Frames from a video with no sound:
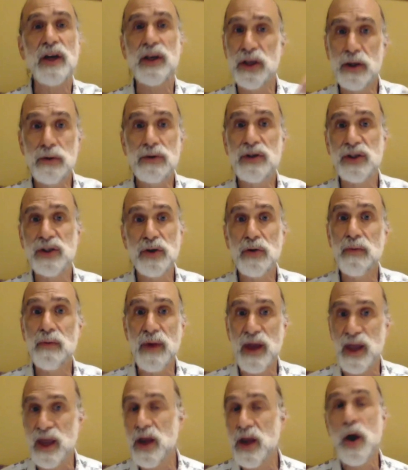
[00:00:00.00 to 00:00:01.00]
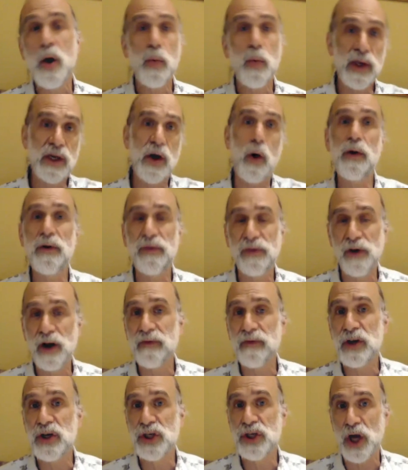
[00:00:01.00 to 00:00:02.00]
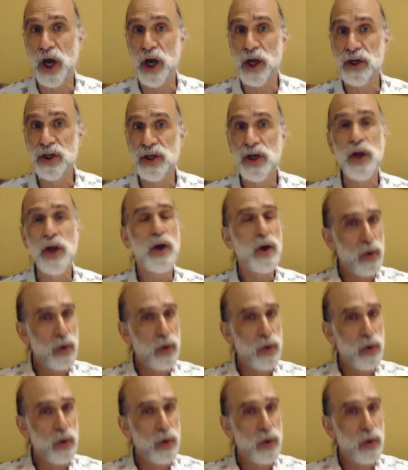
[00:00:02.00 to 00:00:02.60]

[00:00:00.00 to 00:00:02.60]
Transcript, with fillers: You sue me. We go in front of a judge